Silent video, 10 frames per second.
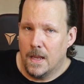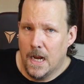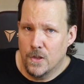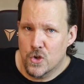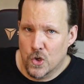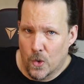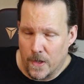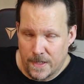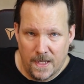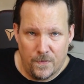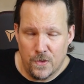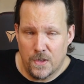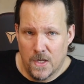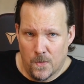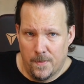In short, if you
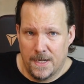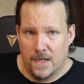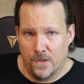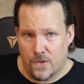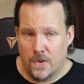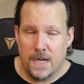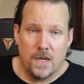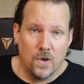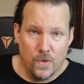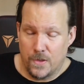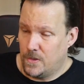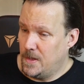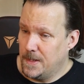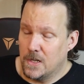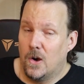see a woman on screen who is
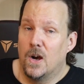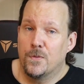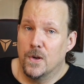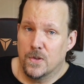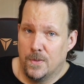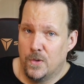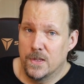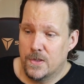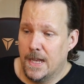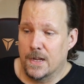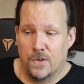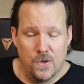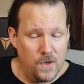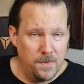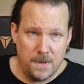seeming to offer someone sex,
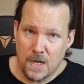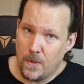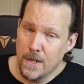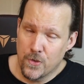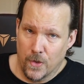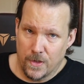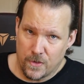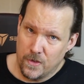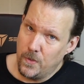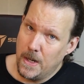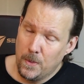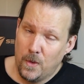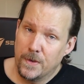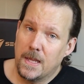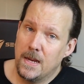you can be quite sure that she's a
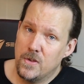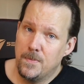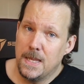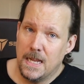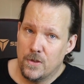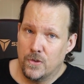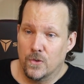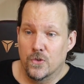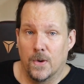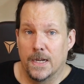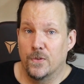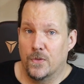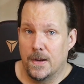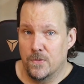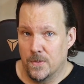werewolf, a KGB agent, or trying to
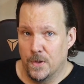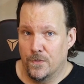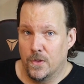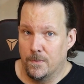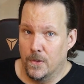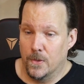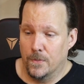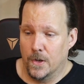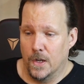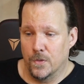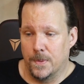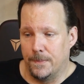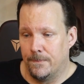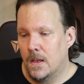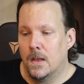frame someone for the murder of her husband.